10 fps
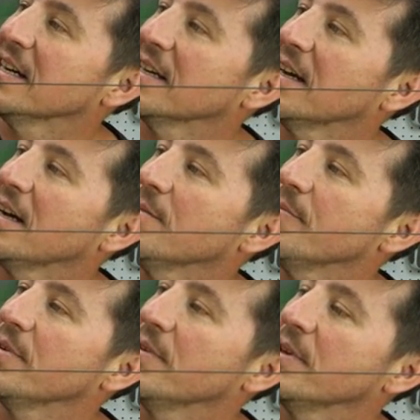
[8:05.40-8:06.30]
cut up
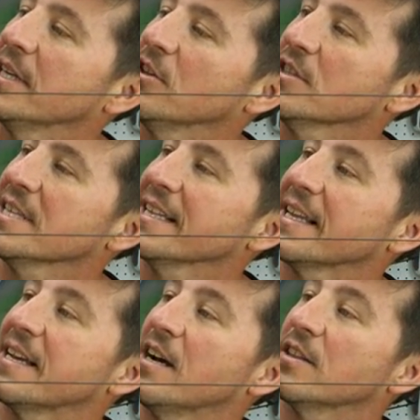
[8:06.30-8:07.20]
it looks like
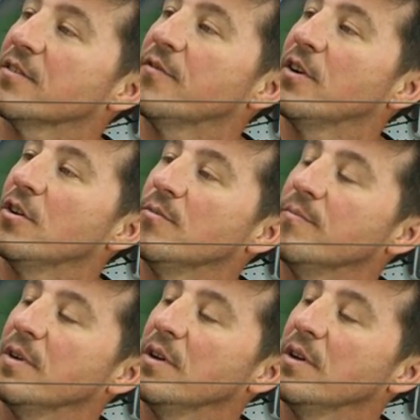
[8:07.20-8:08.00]
they cut the foam